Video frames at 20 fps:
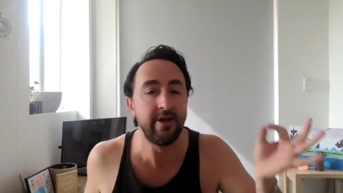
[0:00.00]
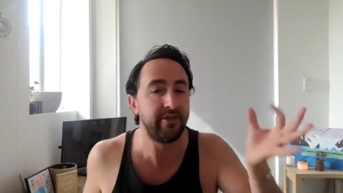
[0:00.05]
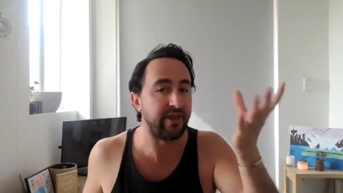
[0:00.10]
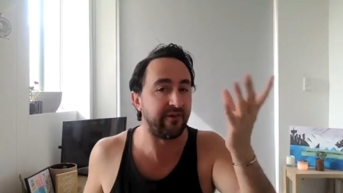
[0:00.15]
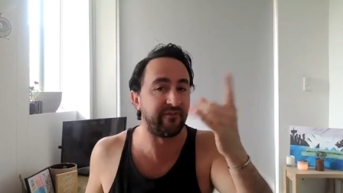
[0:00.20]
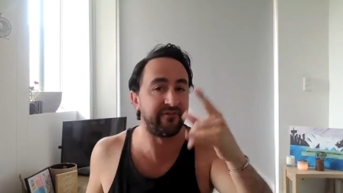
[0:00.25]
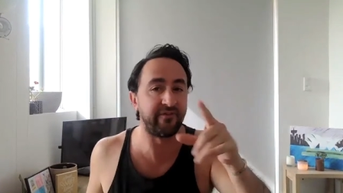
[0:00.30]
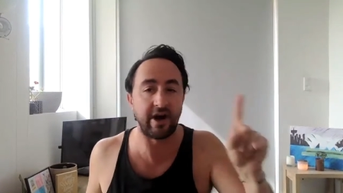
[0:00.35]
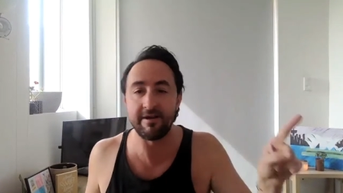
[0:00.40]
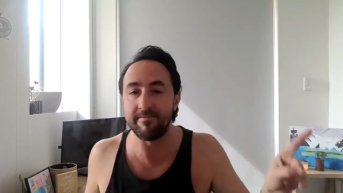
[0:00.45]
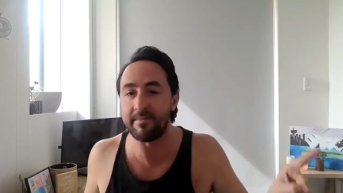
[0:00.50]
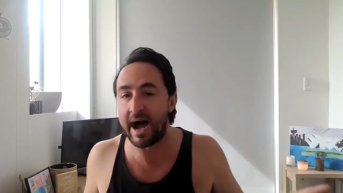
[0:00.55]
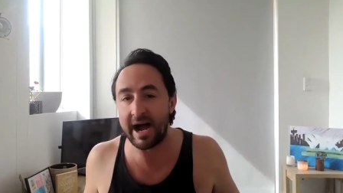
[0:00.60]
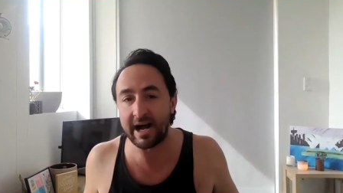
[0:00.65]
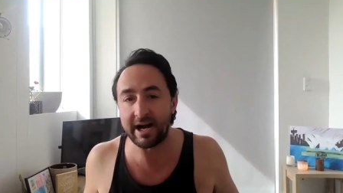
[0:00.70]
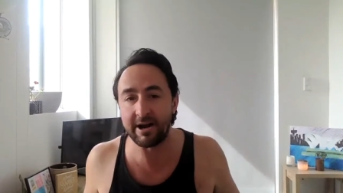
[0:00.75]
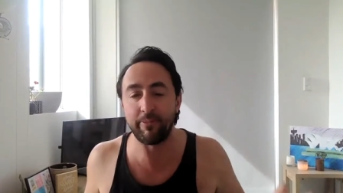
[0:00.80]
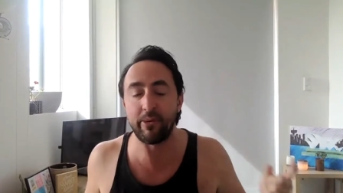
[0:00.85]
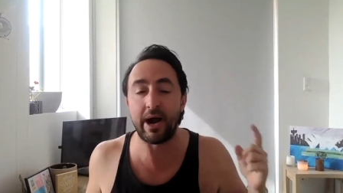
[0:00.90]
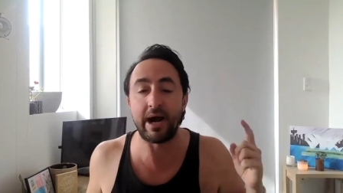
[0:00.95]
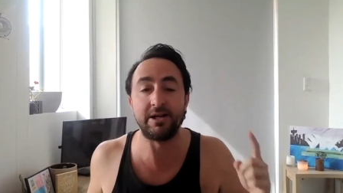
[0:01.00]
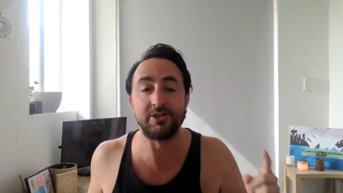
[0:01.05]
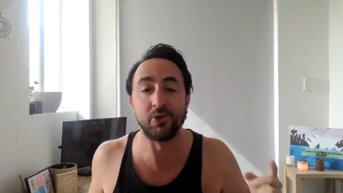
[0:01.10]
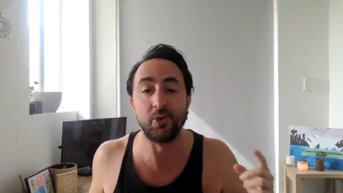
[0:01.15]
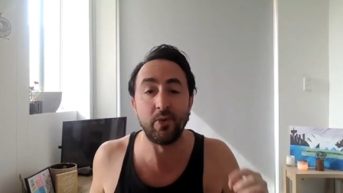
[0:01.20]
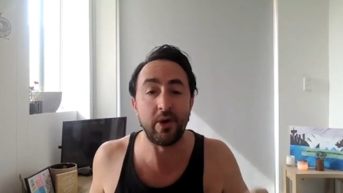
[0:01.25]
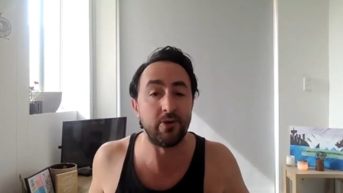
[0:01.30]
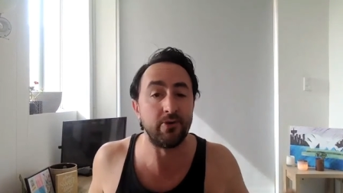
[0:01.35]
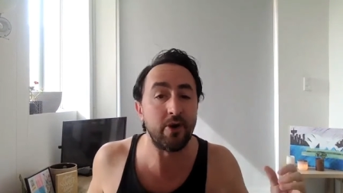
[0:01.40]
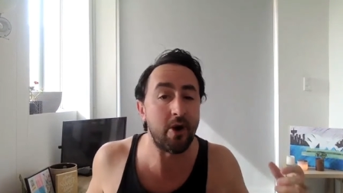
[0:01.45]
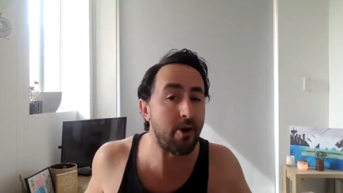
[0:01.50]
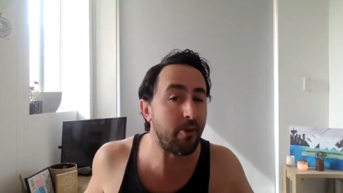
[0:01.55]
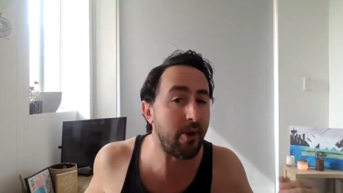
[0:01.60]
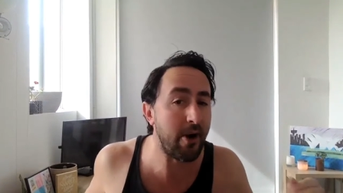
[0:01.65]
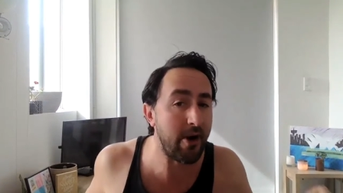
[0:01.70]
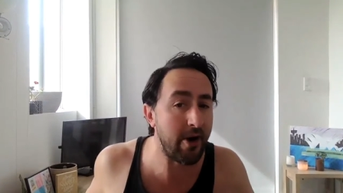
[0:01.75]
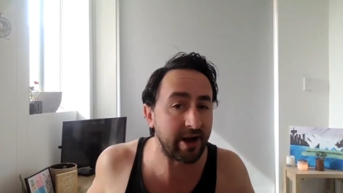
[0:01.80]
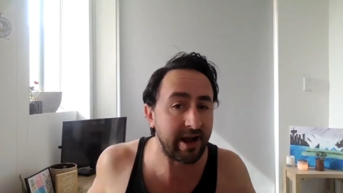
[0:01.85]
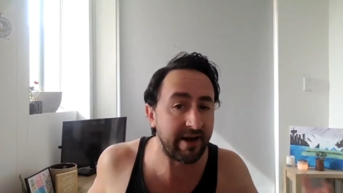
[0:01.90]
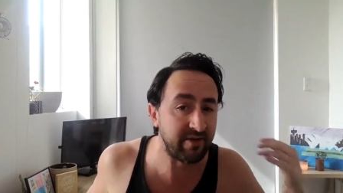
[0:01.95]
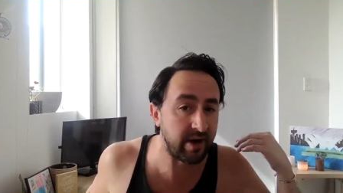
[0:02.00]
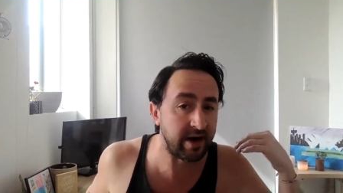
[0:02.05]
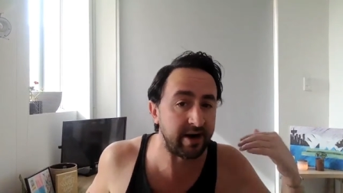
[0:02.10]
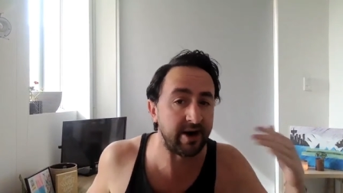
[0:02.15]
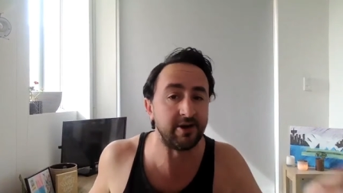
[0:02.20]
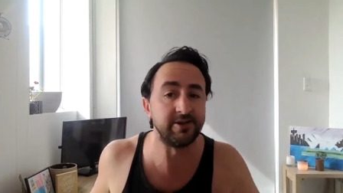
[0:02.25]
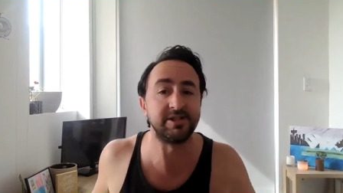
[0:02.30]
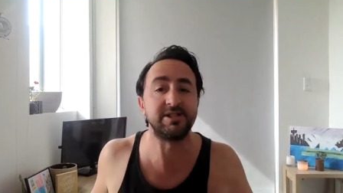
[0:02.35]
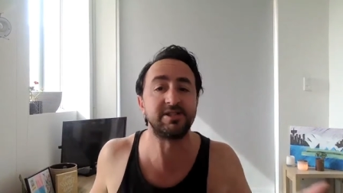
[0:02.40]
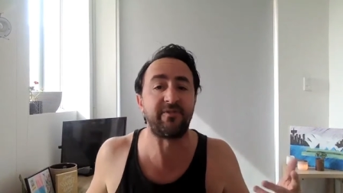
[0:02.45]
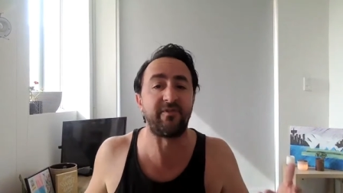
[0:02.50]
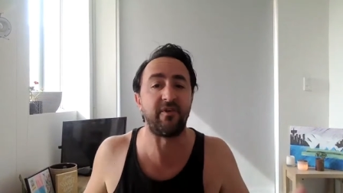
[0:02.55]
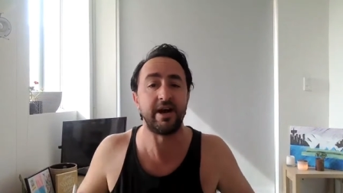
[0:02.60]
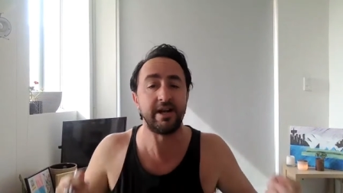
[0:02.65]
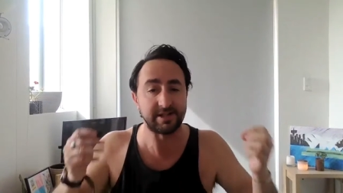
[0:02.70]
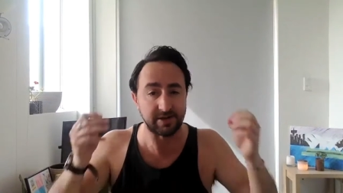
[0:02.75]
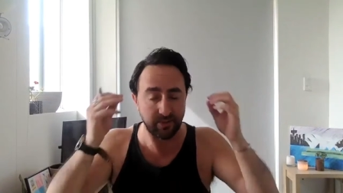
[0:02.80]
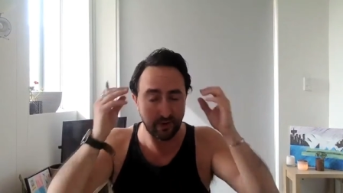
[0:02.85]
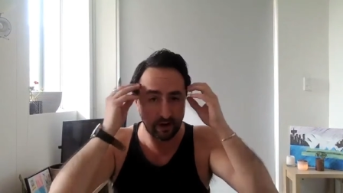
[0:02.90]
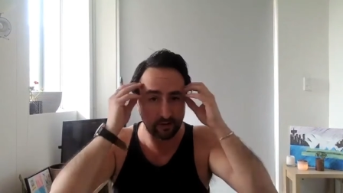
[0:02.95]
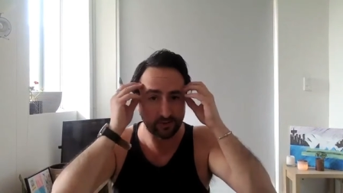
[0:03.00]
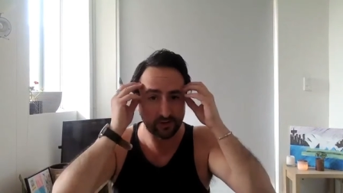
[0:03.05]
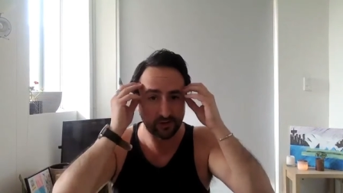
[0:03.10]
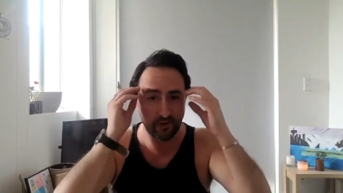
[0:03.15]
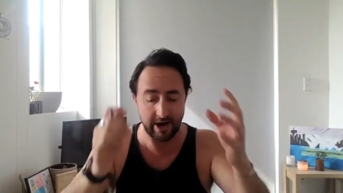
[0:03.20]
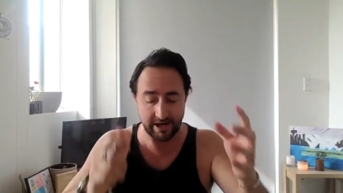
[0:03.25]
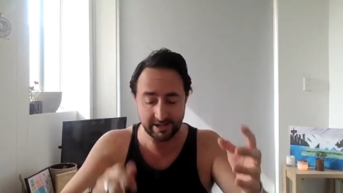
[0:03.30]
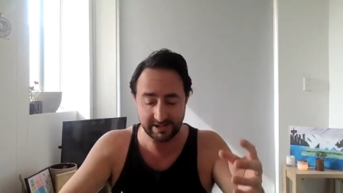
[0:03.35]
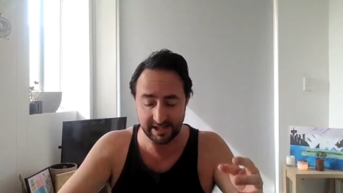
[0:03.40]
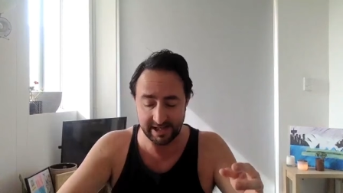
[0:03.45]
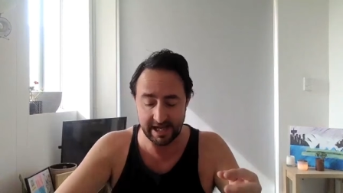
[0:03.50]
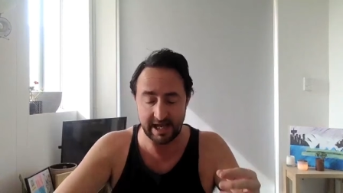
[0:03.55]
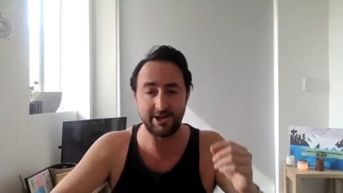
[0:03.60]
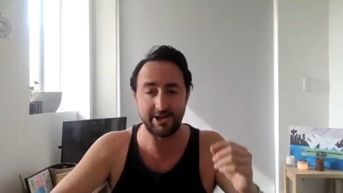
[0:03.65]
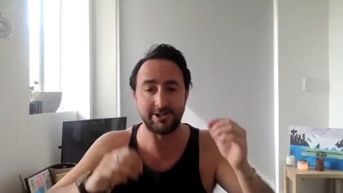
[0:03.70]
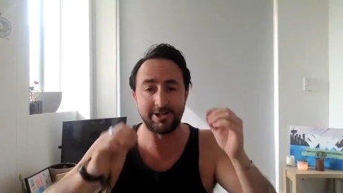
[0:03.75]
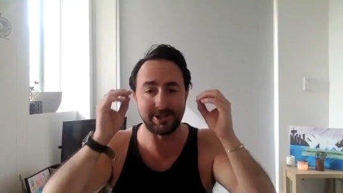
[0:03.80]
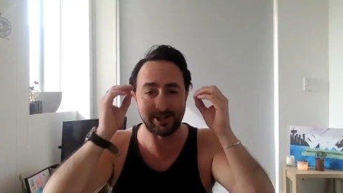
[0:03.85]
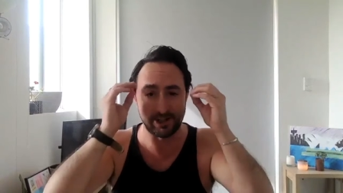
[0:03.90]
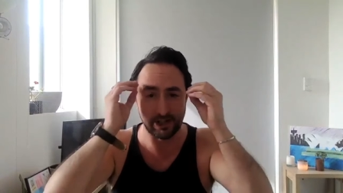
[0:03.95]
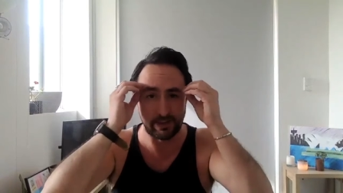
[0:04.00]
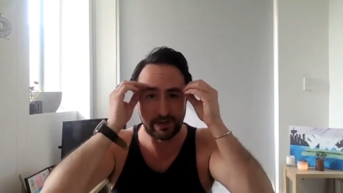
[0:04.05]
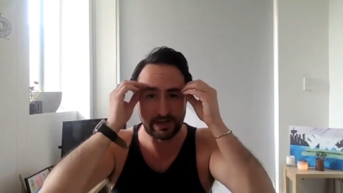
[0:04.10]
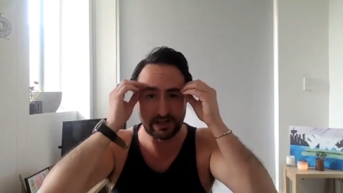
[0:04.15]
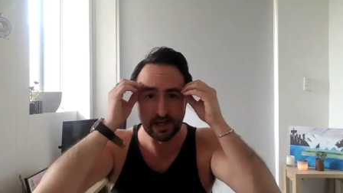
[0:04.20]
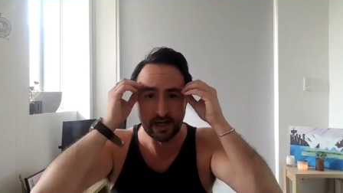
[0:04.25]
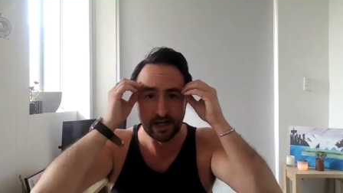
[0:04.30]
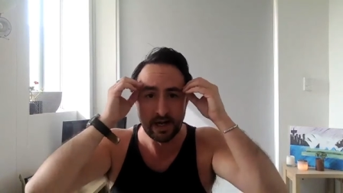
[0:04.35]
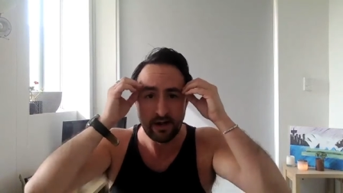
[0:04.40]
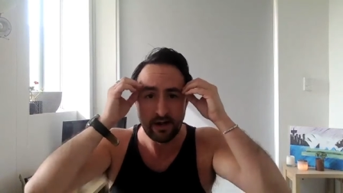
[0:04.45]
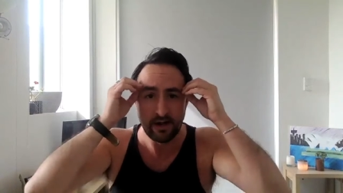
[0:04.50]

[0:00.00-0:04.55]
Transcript: The free market appraisal will not work. Everyone knows it's free. So what I'm trying to get you to do is